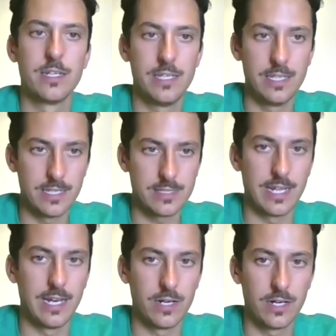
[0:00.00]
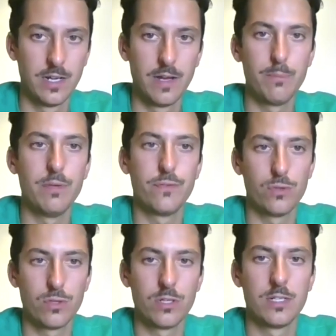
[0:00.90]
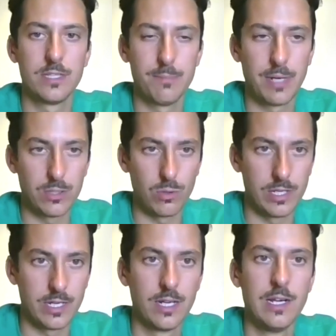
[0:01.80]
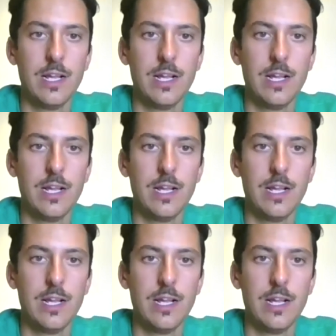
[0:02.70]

in the cellar before the bottling.